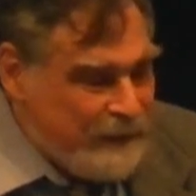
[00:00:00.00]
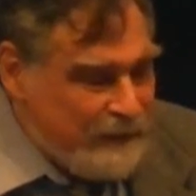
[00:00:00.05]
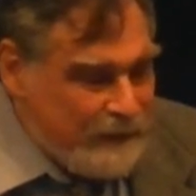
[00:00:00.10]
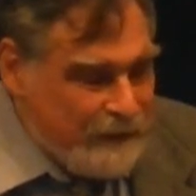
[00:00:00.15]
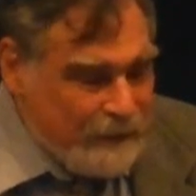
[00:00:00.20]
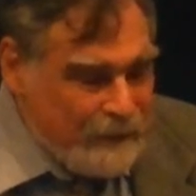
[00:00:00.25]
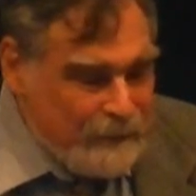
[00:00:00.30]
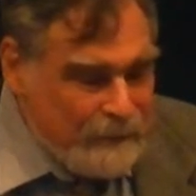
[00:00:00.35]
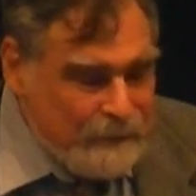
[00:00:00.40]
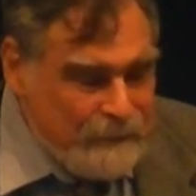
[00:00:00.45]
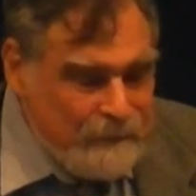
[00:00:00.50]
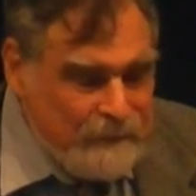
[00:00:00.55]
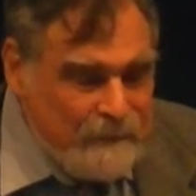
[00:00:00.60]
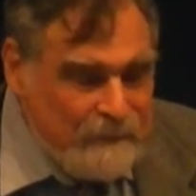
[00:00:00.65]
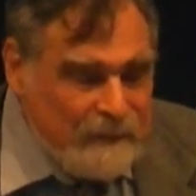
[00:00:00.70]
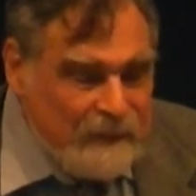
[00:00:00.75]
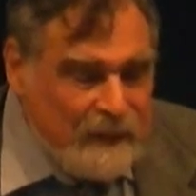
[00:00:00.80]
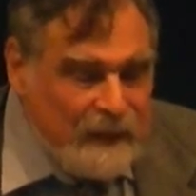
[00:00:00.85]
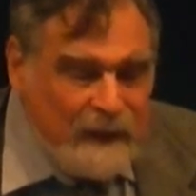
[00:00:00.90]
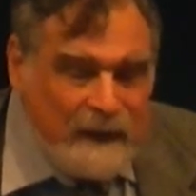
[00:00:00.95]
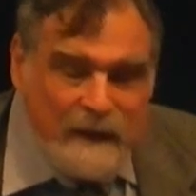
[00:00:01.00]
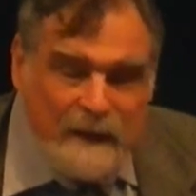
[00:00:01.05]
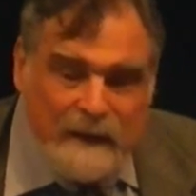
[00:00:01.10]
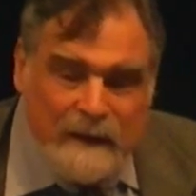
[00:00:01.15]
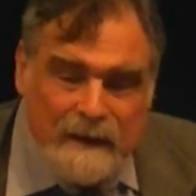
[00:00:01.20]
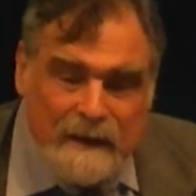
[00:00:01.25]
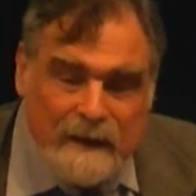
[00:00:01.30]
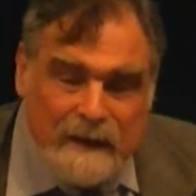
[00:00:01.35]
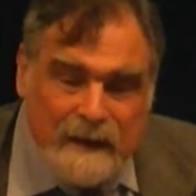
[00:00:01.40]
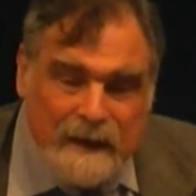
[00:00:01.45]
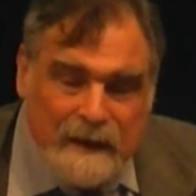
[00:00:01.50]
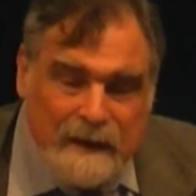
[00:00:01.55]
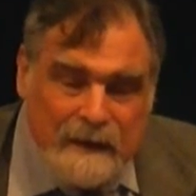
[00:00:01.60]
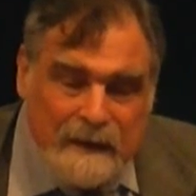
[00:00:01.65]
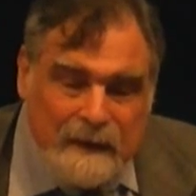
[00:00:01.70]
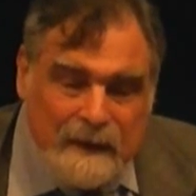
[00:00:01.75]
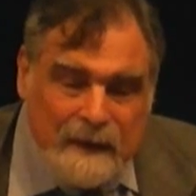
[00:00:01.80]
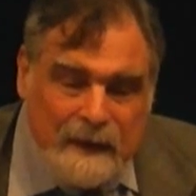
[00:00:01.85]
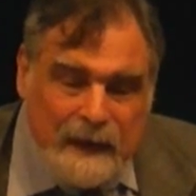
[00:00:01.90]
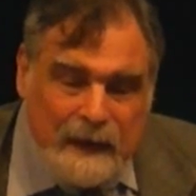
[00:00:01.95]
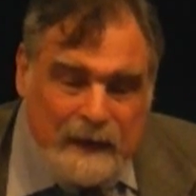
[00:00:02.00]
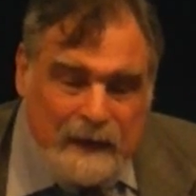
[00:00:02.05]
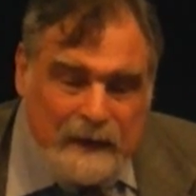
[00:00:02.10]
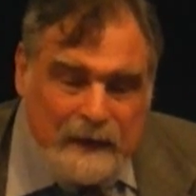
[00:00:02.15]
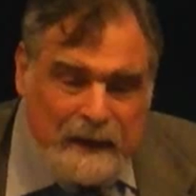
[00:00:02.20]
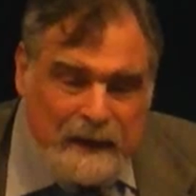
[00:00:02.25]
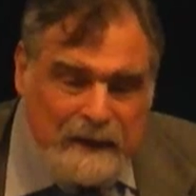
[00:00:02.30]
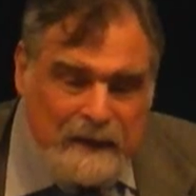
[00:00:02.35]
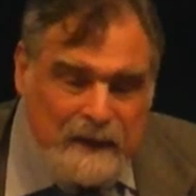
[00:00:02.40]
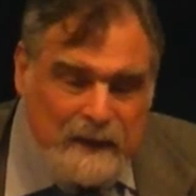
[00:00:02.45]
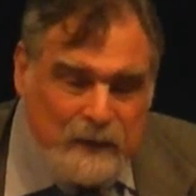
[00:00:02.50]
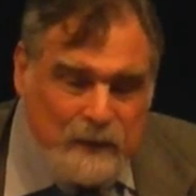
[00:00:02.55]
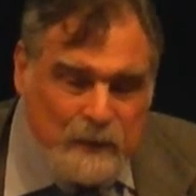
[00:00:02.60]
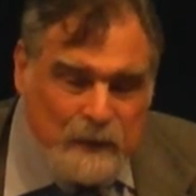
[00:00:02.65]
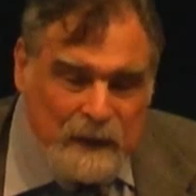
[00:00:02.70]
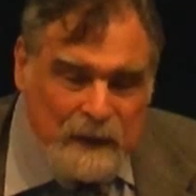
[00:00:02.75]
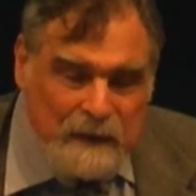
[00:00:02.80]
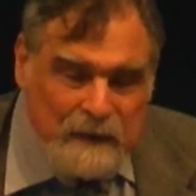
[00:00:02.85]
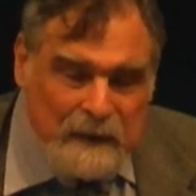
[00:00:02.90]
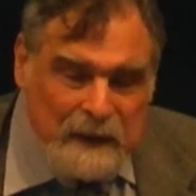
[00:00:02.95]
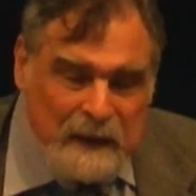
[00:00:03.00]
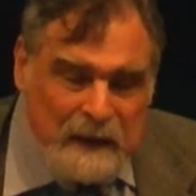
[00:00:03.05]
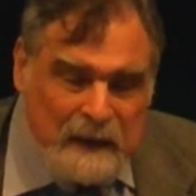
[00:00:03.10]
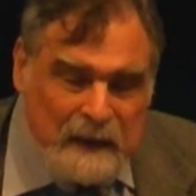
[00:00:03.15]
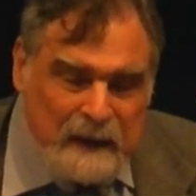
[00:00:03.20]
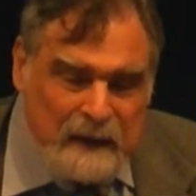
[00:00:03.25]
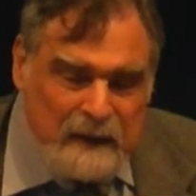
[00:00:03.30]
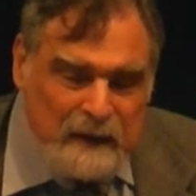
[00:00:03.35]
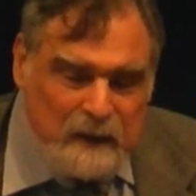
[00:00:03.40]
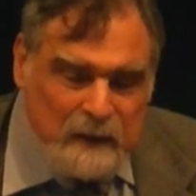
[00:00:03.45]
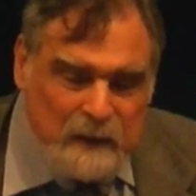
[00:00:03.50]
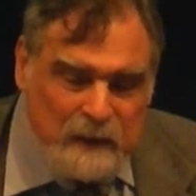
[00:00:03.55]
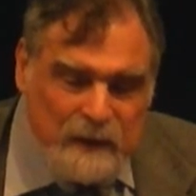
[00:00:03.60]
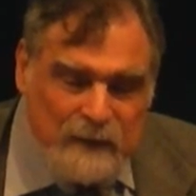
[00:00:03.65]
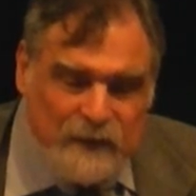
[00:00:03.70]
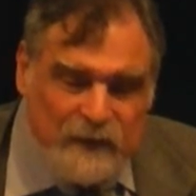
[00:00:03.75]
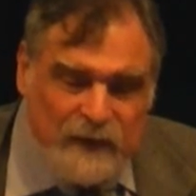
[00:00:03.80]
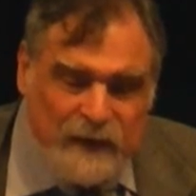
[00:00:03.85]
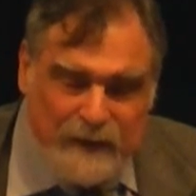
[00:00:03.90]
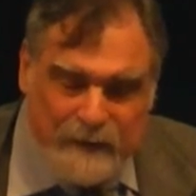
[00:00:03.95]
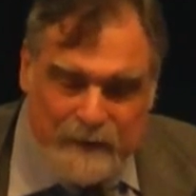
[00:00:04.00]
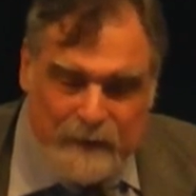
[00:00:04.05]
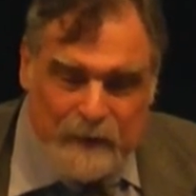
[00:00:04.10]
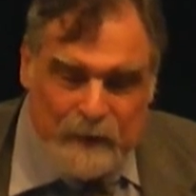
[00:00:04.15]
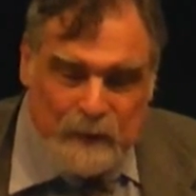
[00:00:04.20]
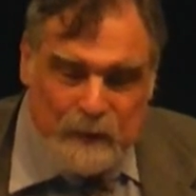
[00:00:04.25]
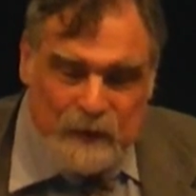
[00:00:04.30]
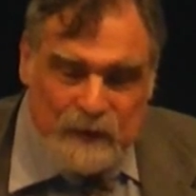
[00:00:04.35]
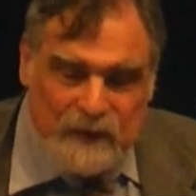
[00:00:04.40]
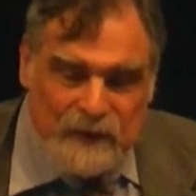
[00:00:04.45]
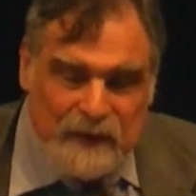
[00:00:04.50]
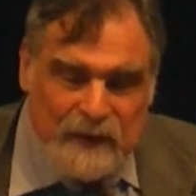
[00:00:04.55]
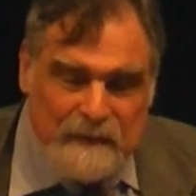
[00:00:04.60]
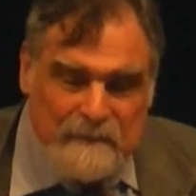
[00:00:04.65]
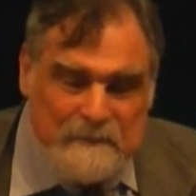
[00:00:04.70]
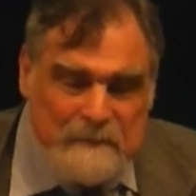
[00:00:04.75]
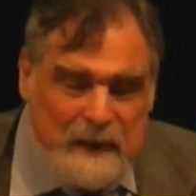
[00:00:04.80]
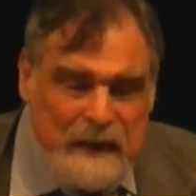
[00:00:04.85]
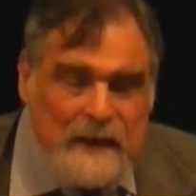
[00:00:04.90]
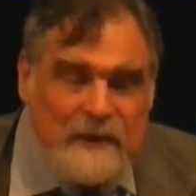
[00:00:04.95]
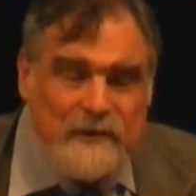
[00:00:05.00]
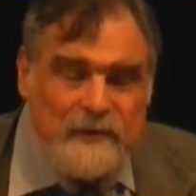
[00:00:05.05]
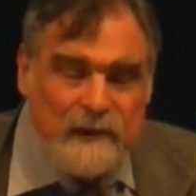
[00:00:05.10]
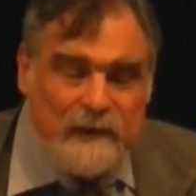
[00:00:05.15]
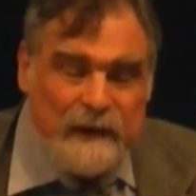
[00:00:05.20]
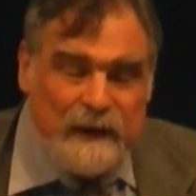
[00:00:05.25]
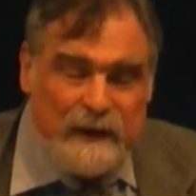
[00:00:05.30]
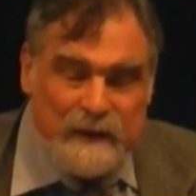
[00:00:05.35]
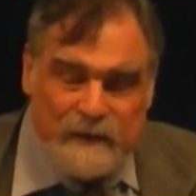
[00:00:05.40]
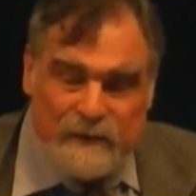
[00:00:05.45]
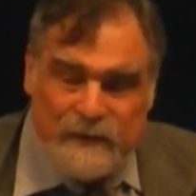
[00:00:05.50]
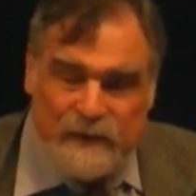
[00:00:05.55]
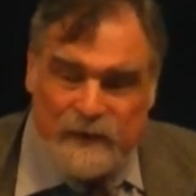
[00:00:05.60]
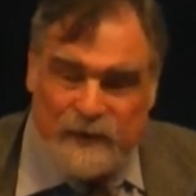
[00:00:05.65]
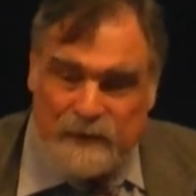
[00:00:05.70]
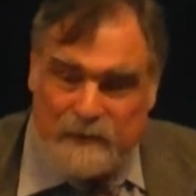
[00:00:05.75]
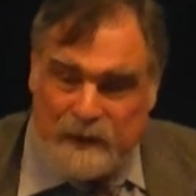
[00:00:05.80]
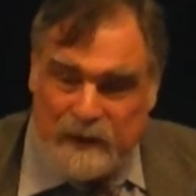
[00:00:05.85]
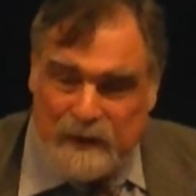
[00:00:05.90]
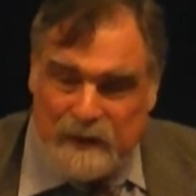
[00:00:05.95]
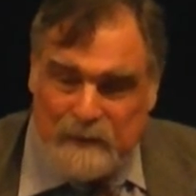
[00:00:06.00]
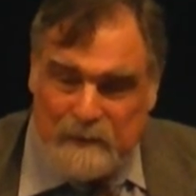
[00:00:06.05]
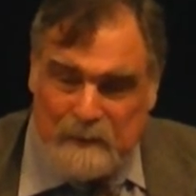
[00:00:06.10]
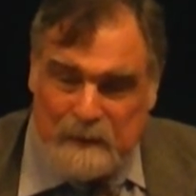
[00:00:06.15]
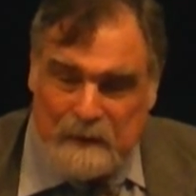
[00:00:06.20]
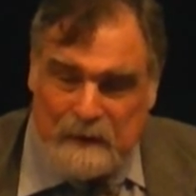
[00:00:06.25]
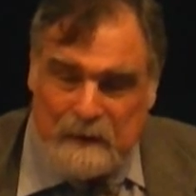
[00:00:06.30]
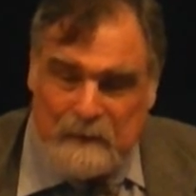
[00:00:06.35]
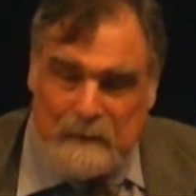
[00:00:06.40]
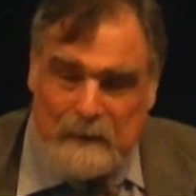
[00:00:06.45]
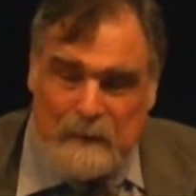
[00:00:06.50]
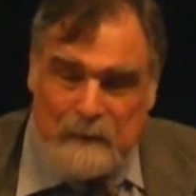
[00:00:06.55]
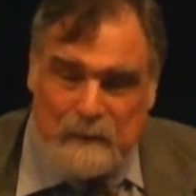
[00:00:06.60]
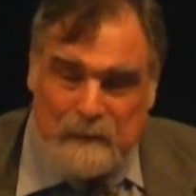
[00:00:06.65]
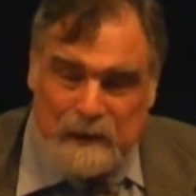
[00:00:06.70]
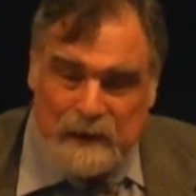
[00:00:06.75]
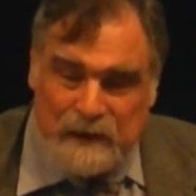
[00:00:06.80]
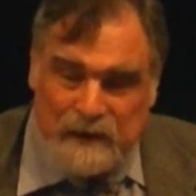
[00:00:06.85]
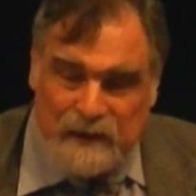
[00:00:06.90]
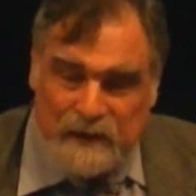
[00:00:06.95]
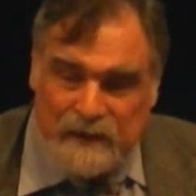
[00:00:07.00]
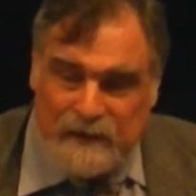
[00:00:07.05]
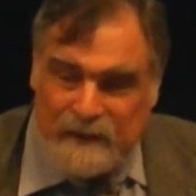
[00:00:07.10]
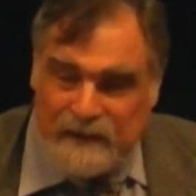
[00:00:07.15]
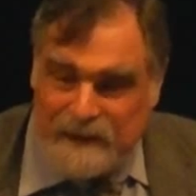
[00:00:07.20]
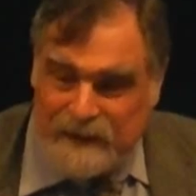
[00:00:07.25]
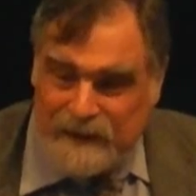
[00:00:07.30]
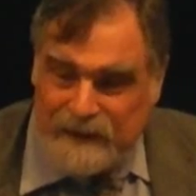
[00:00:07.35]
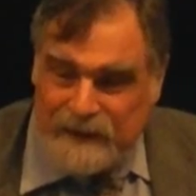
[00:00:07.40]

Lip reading: In 1925, there was a major anniversary commemoration